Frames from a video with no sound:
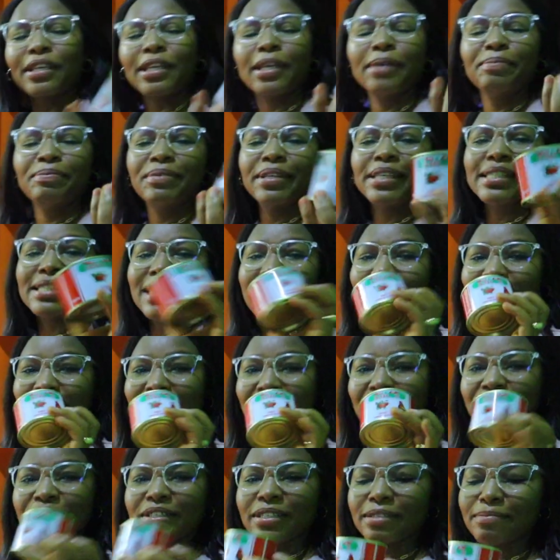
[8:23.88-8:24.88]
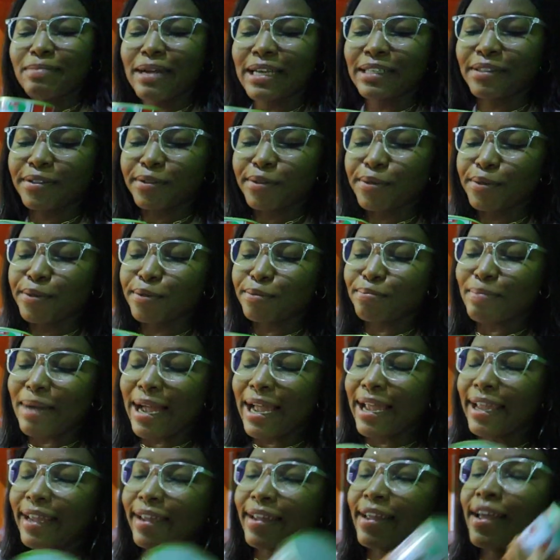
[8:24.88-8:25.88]
keep this after using my two
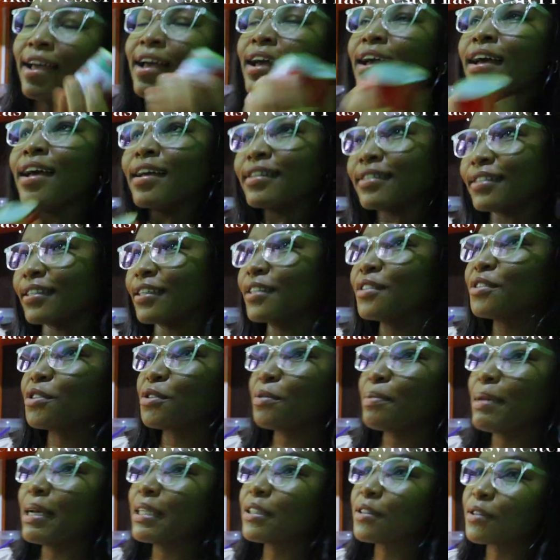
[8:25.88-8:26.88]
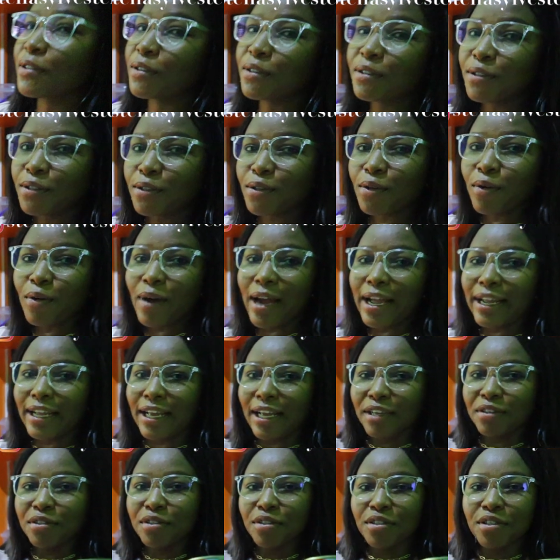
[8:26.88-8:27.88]
my tin tomatoes so i
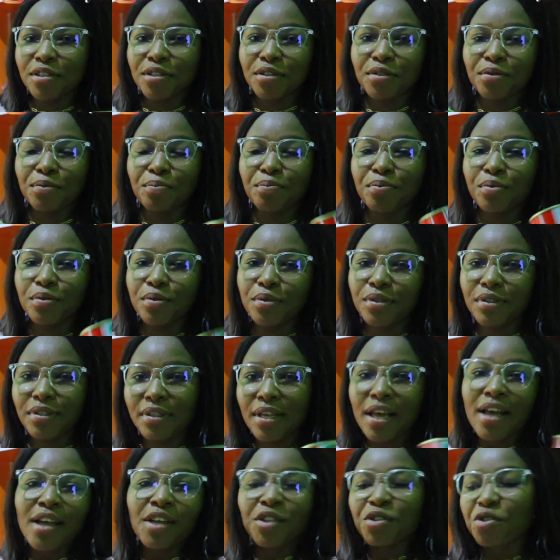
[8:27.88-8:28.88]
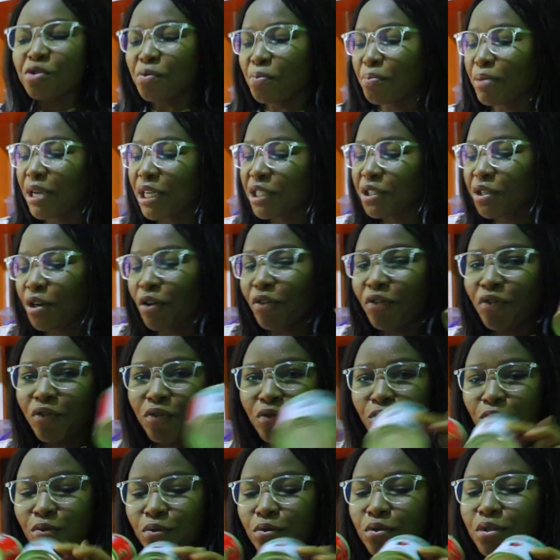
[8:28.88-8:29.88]
can use it to put to measure
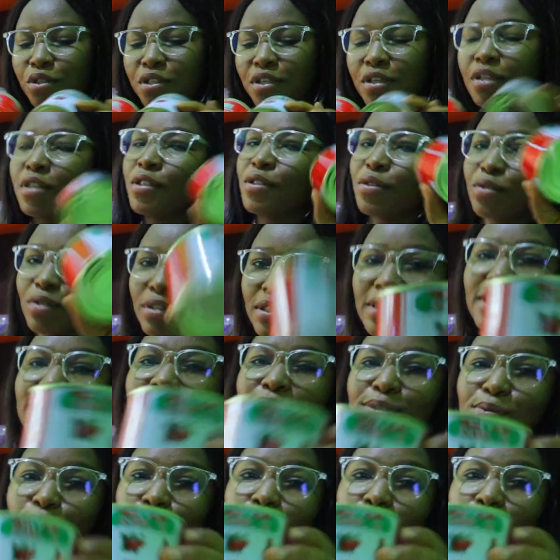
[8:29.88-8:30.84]
food so this is